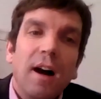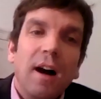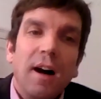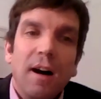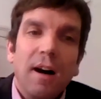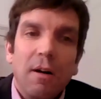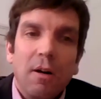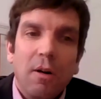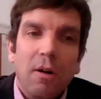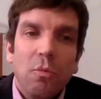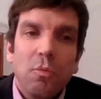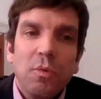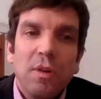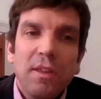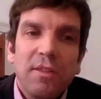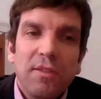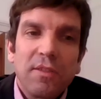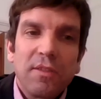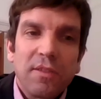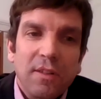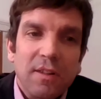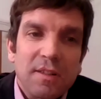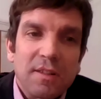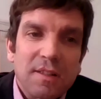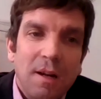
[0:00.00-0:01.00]
Uh,
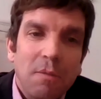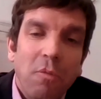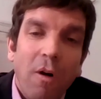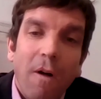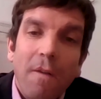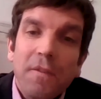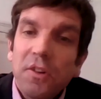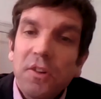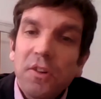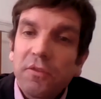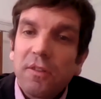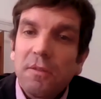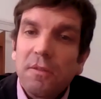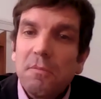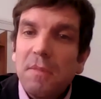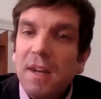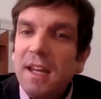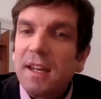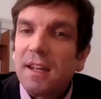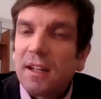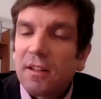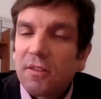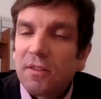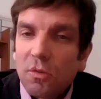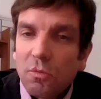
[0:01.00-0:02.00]
with somewhat different
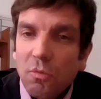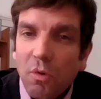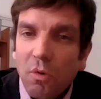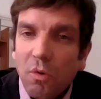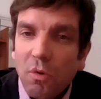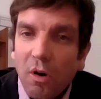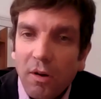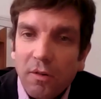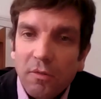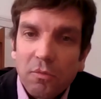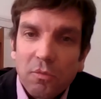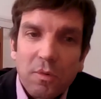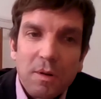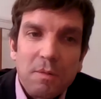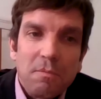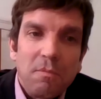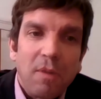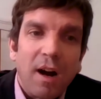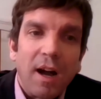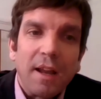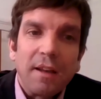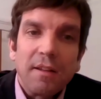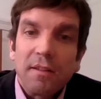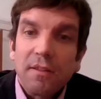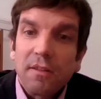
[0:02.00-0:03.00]
meaning to what we
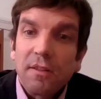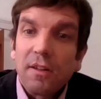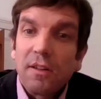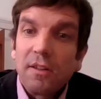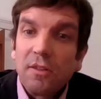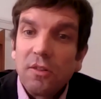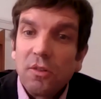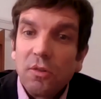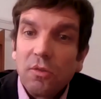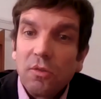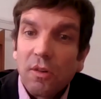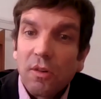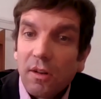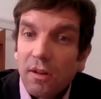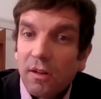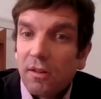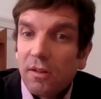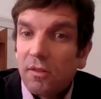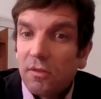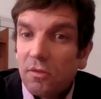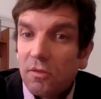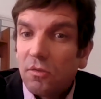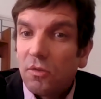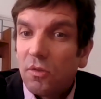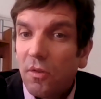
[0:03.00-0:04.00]
might you,
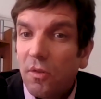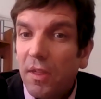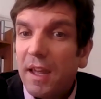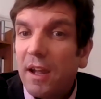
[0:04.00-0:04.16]
uh,